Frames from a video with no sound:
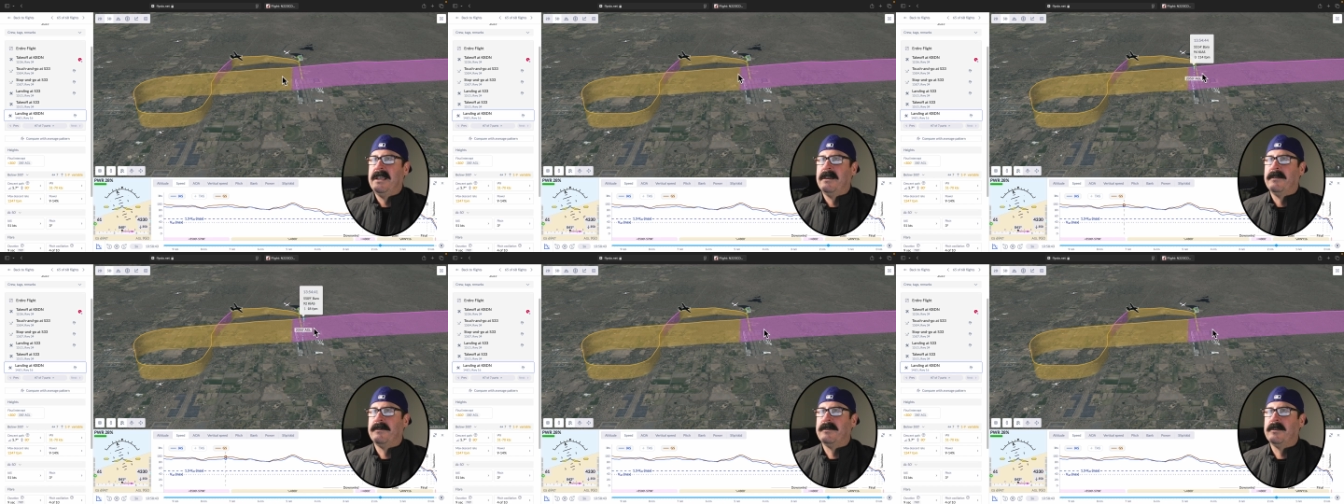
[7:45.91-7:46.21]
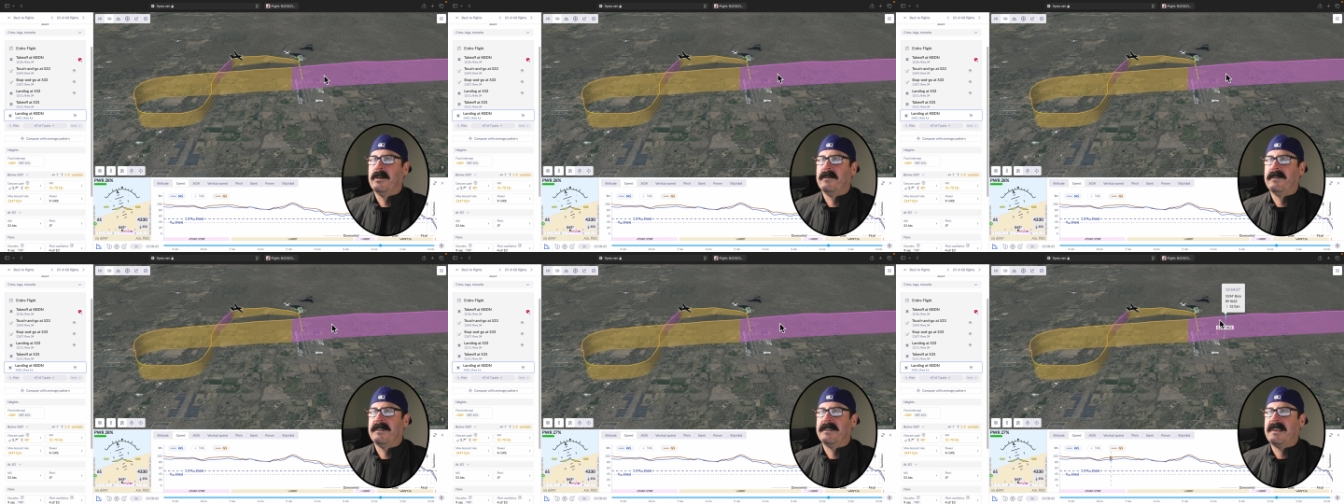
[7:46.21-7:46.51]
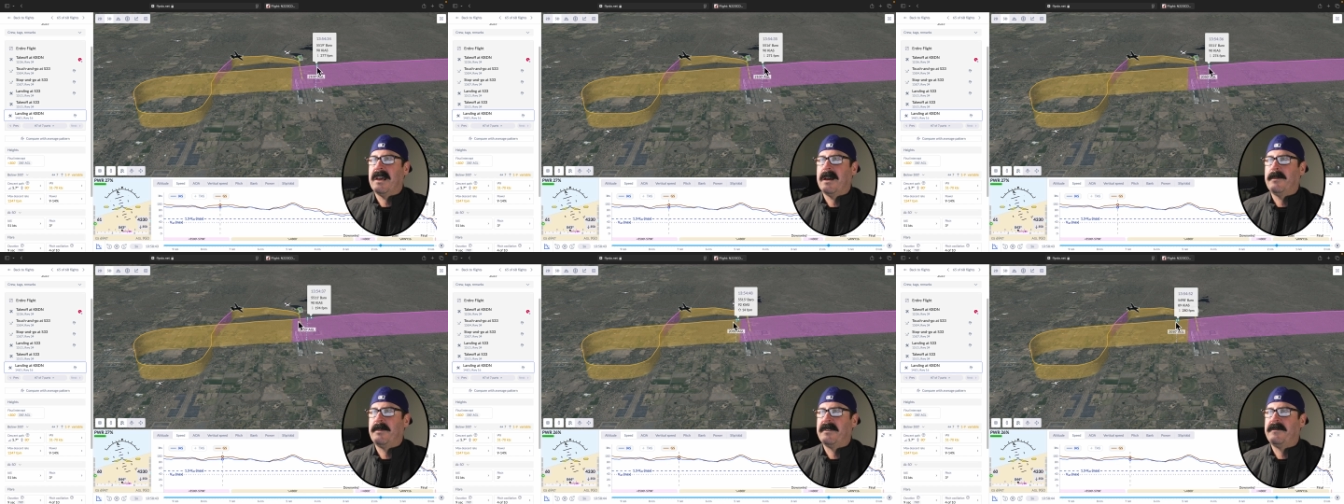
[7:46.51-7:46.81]
Flew over the
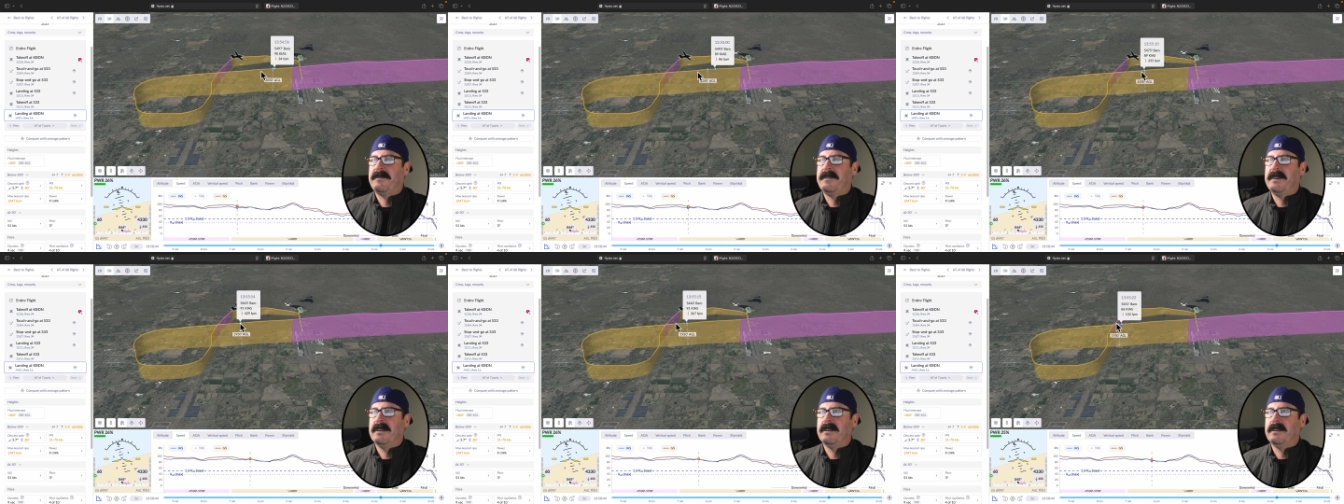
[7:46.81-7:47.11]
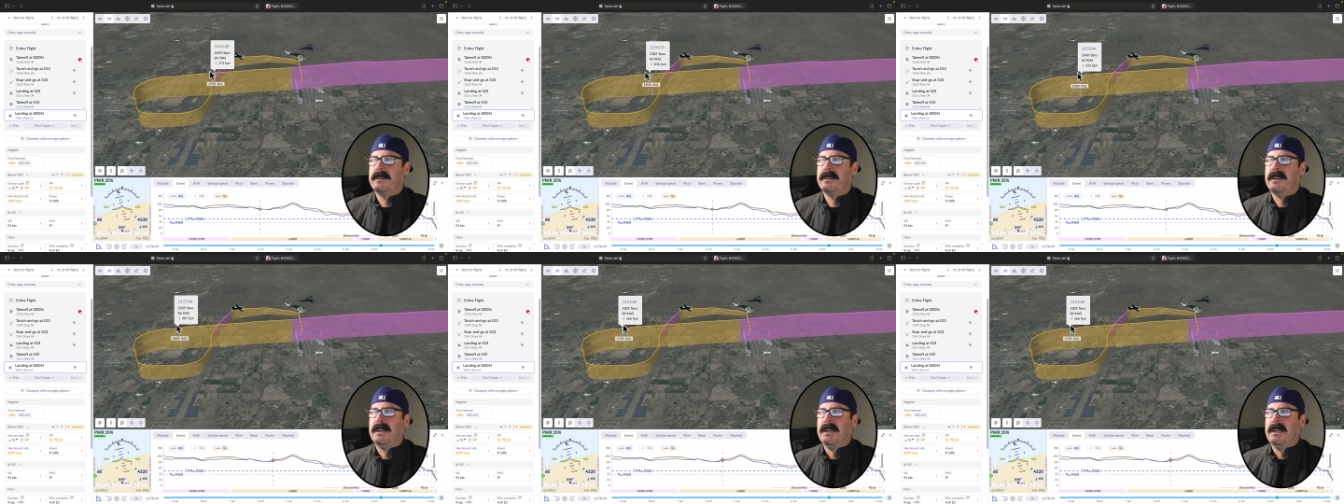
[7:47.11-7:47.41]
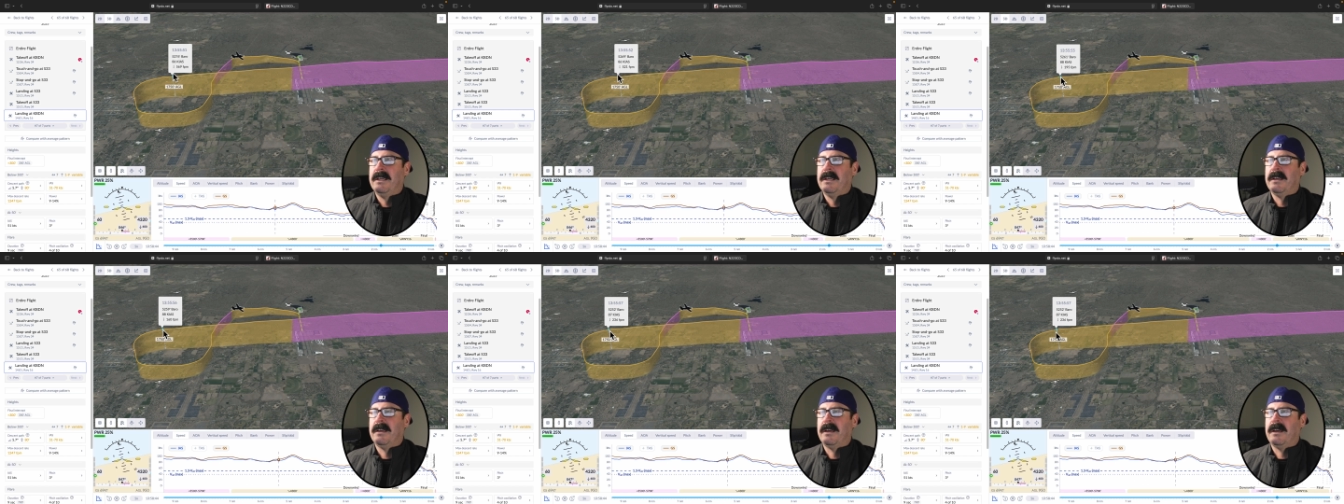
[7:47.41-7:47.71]
top of the field,
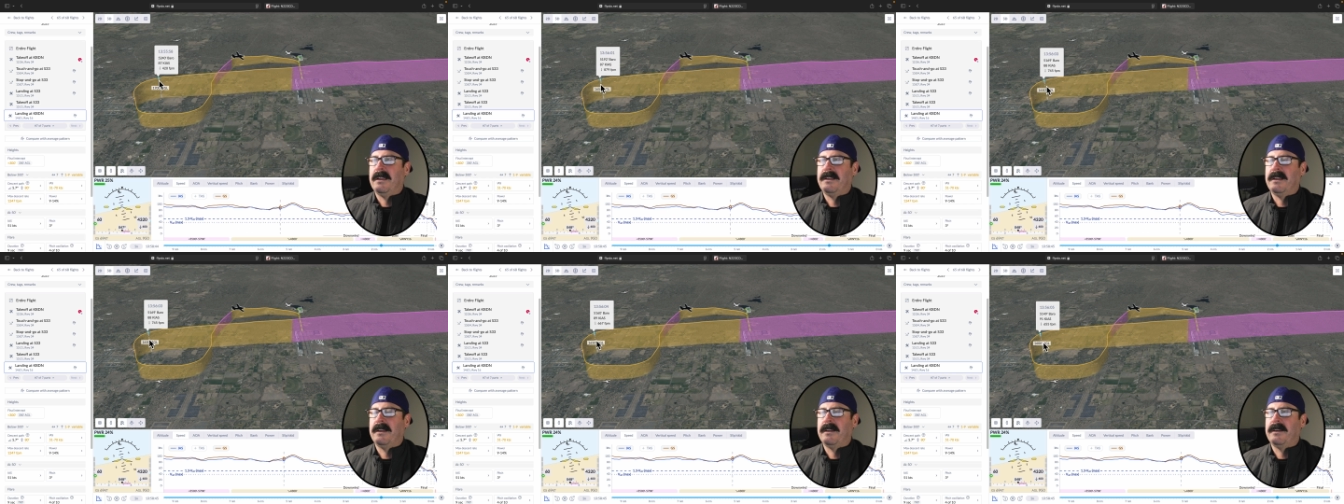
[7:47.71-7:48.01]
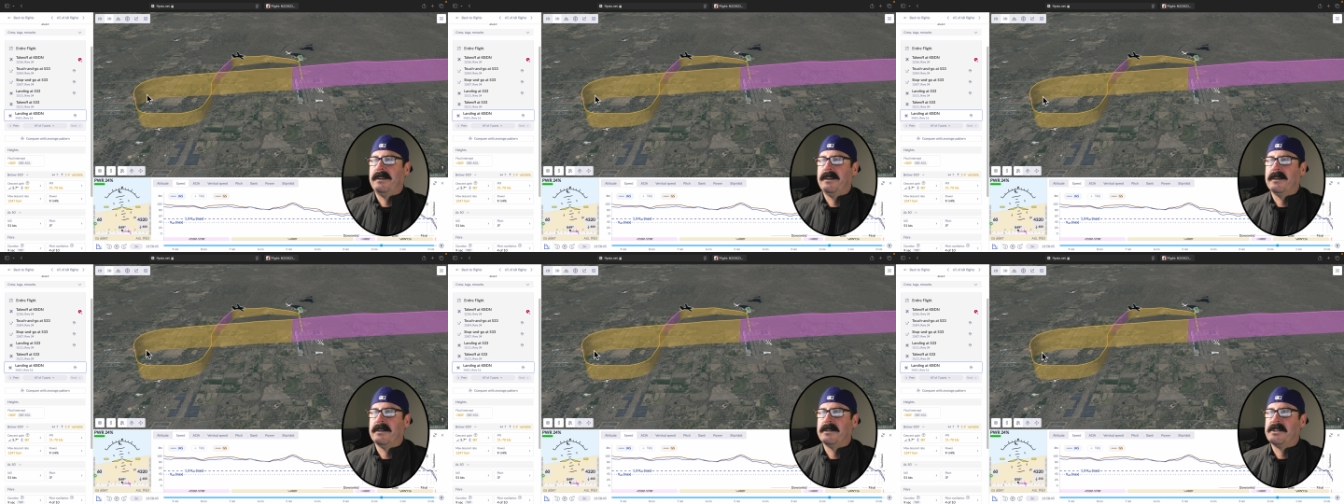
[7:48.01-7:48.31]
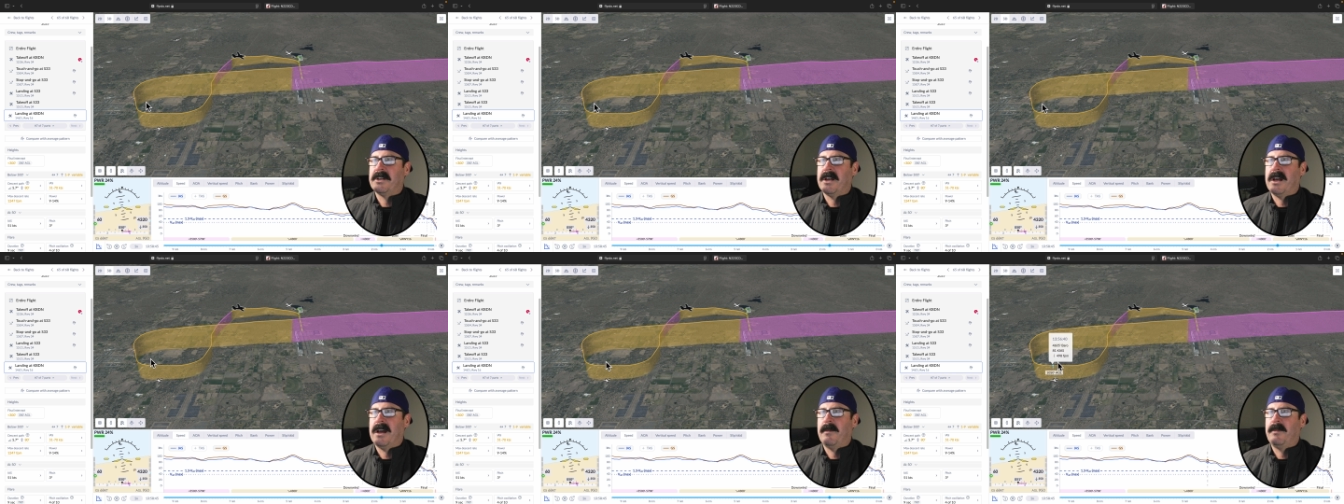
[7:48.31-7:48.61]
uh, did a
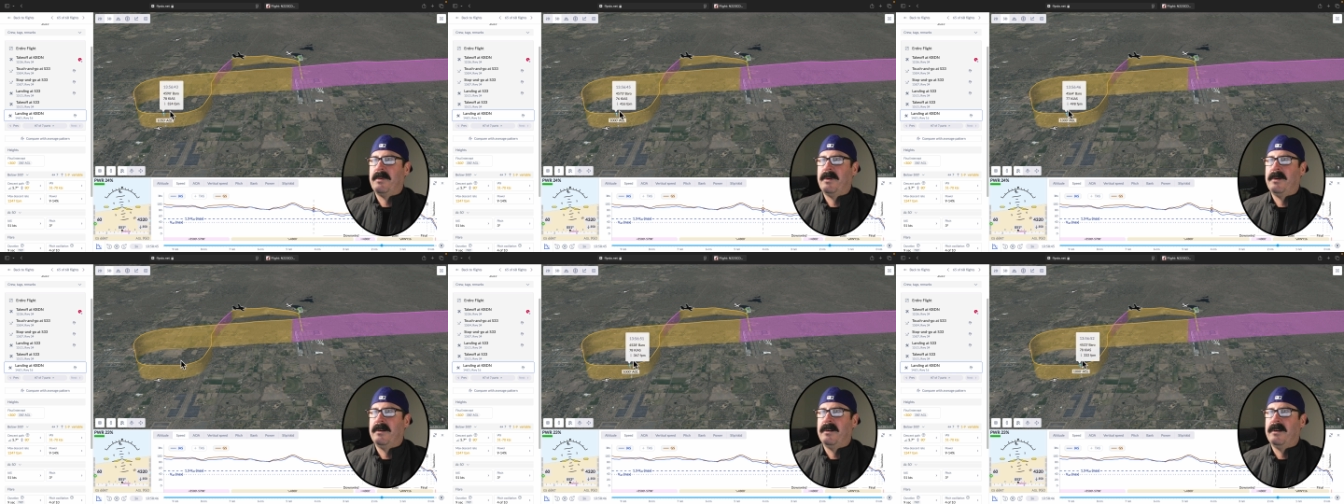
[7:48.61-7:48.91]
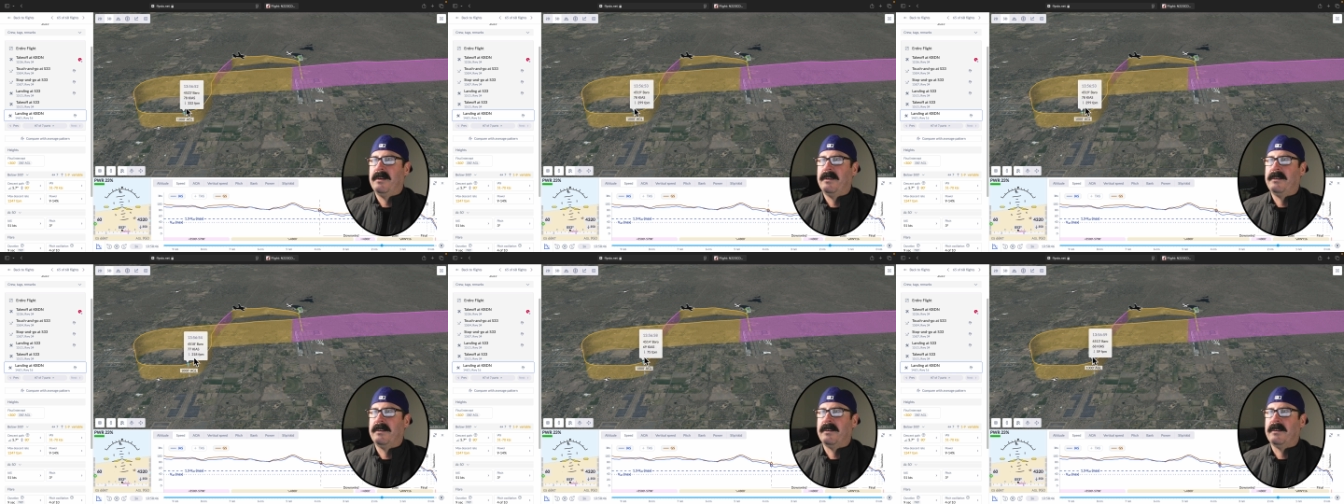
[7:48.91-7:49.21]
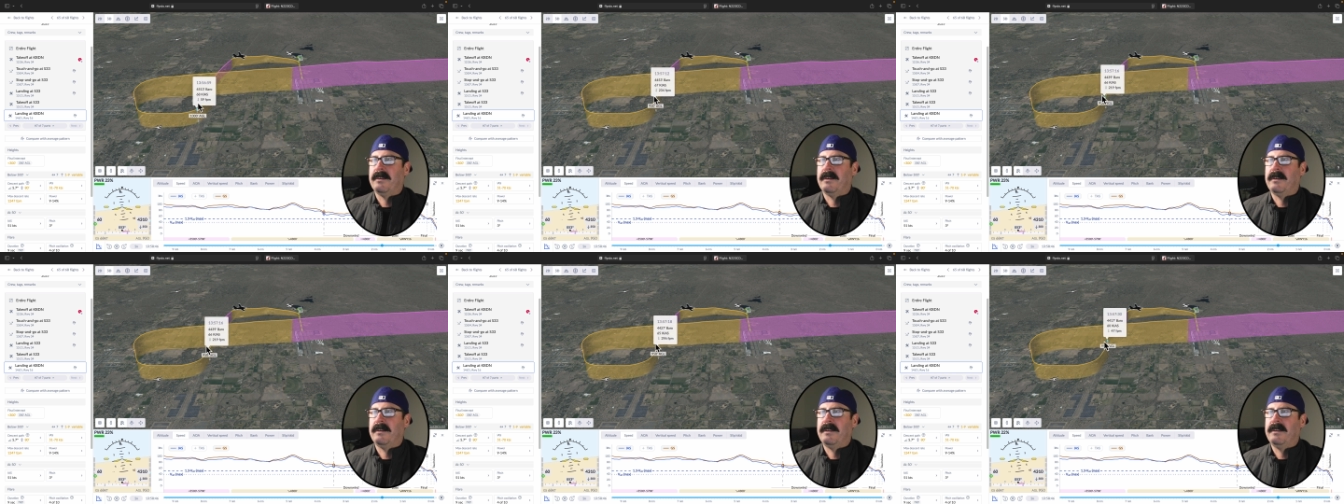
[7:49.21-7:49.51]
teardrop
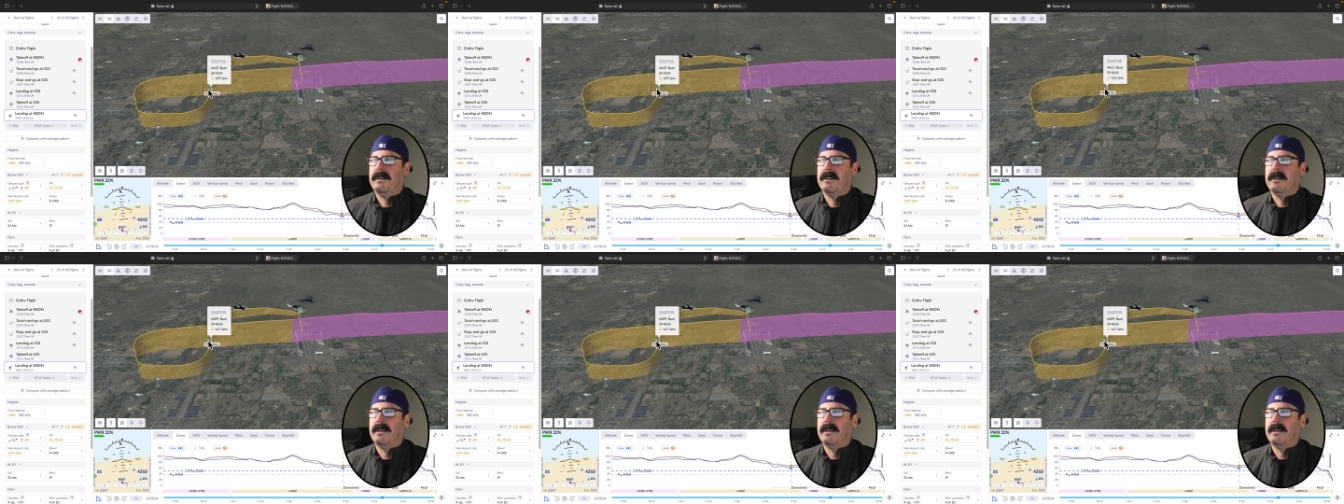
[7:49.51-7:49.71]
to